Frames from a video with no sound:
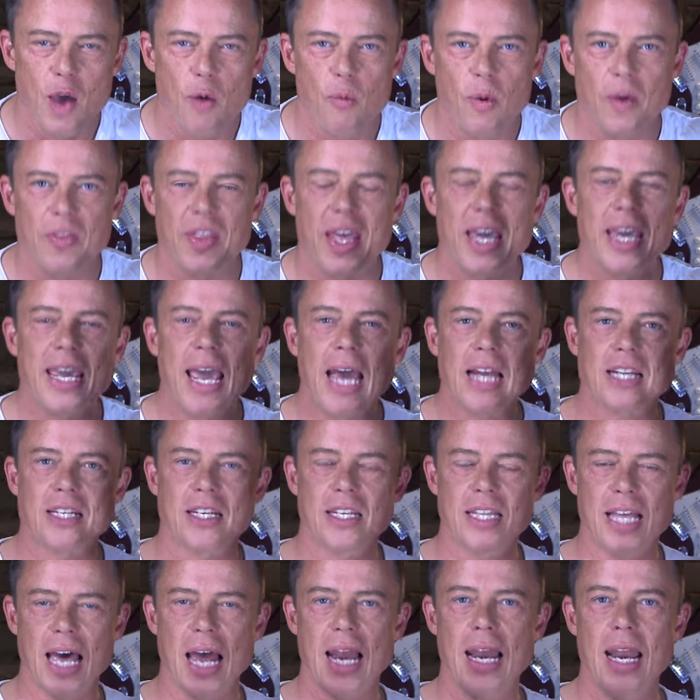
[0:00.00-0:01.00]
When they get
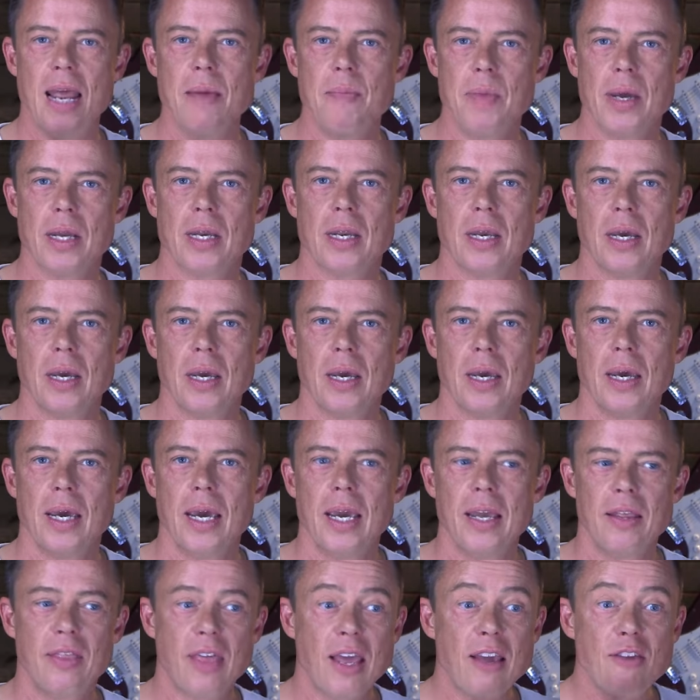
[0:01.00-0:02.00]
to their limit,
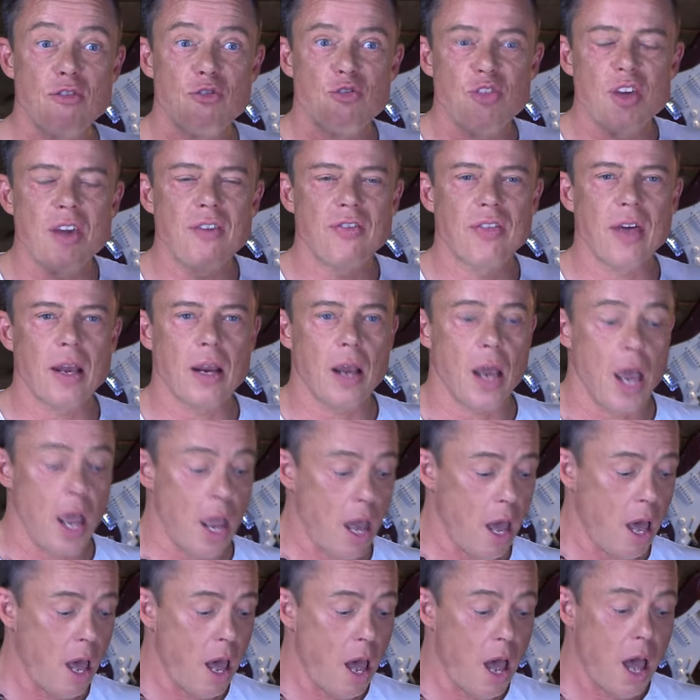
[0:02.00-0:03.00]
they think that
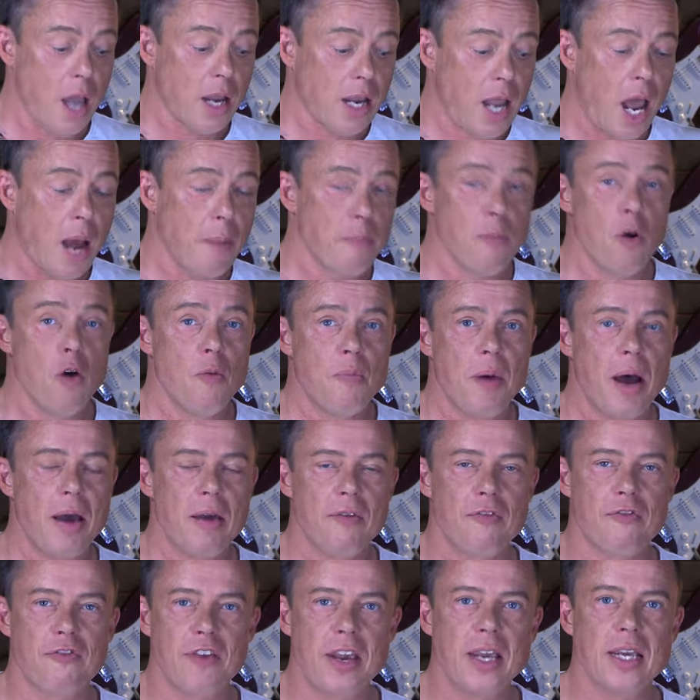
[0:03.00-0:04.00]
I can't move
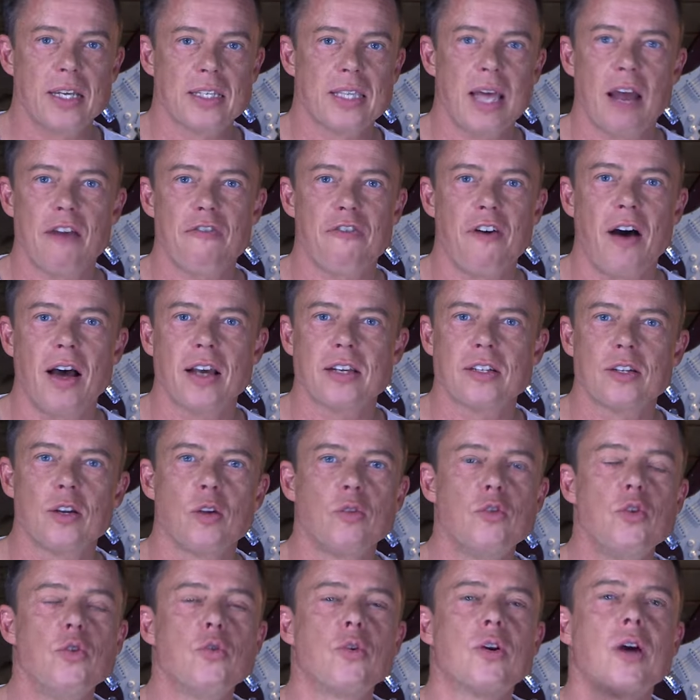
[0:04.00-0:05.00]
my fingers that fast.
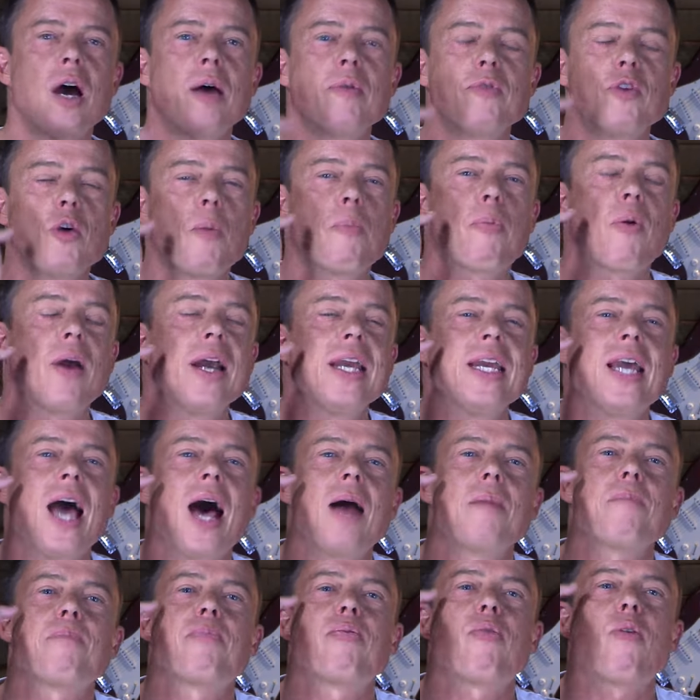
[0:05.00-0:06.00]
No, you can't. Your brain
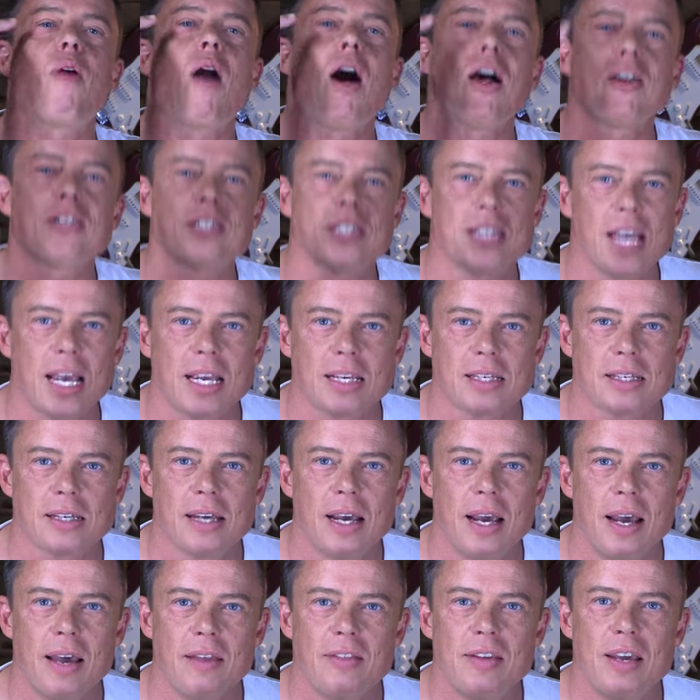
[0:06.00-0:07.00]
can't process
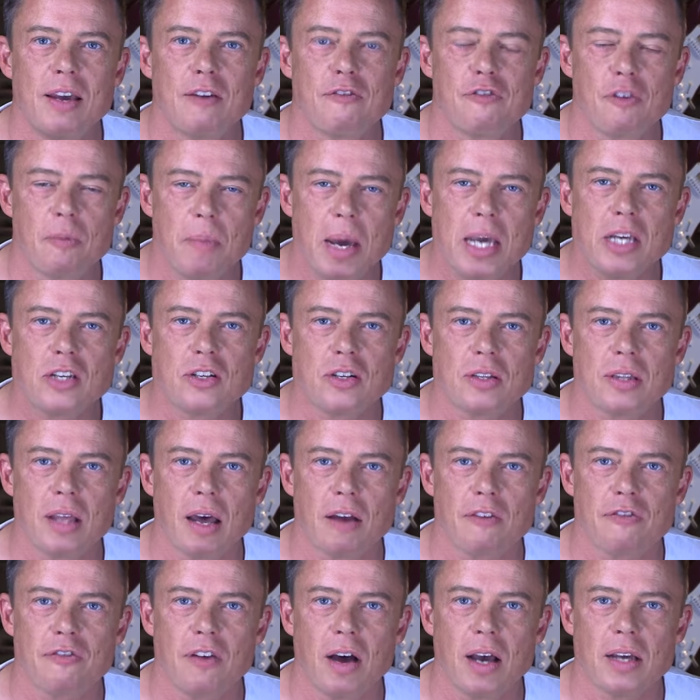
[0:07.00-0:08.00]
the information
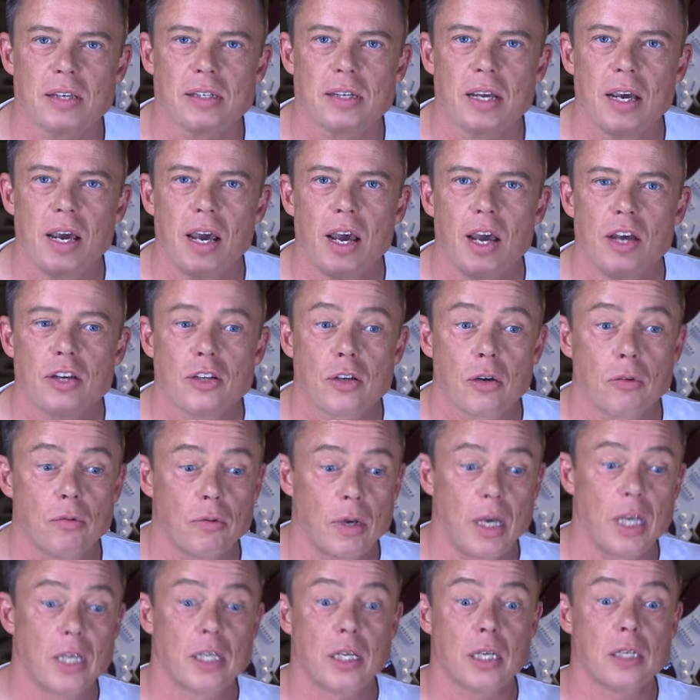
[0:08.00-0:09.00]
that fast.
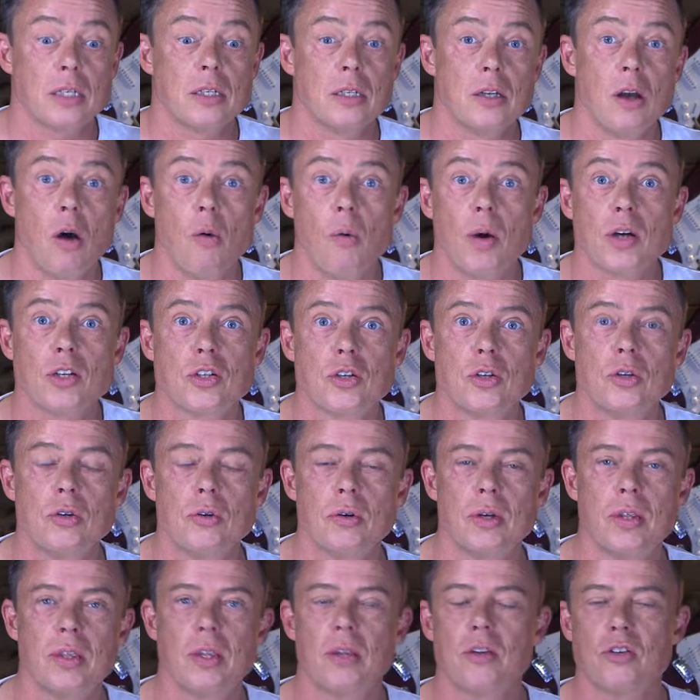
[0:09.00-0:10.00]
So it doesn't know what to
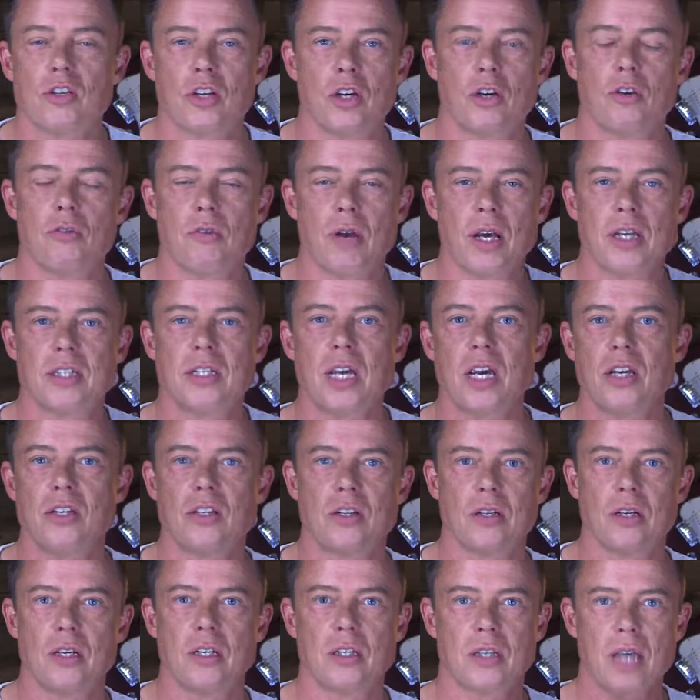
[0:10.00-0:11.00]
do, and the
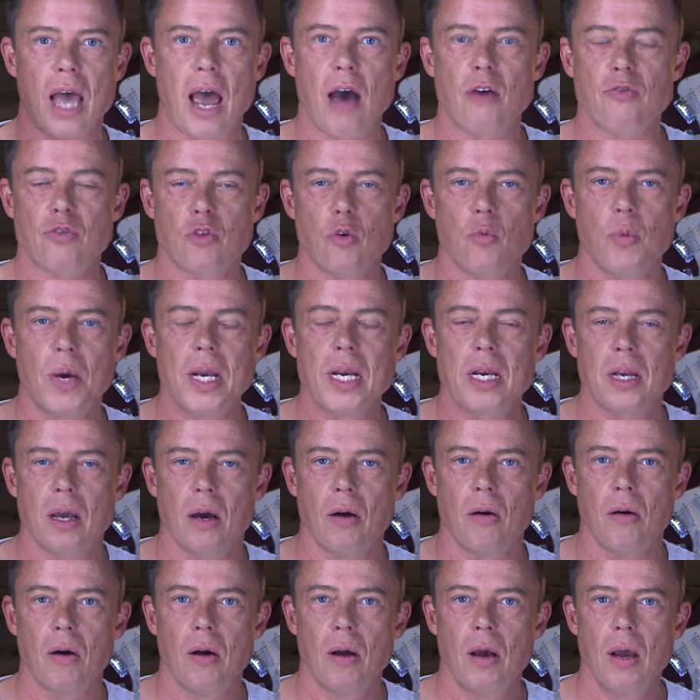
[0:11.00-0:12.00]
synchronization is out the
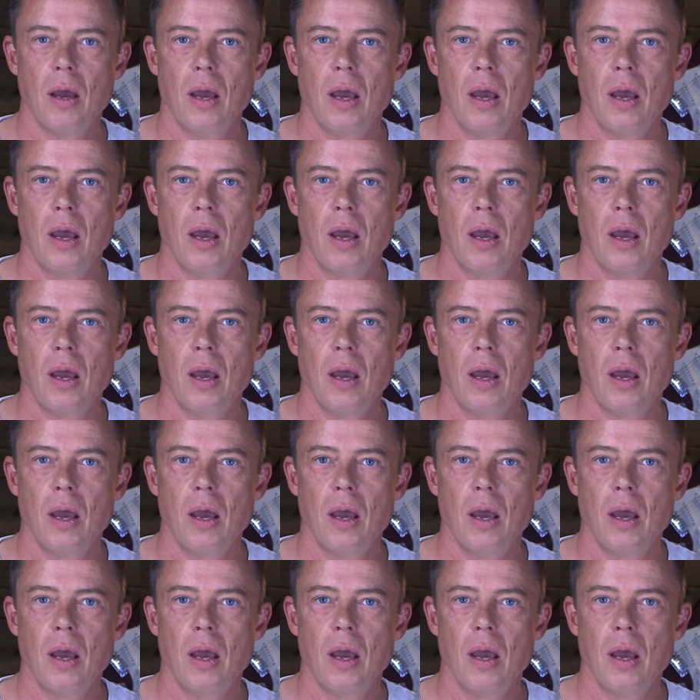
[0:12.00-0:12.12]
window.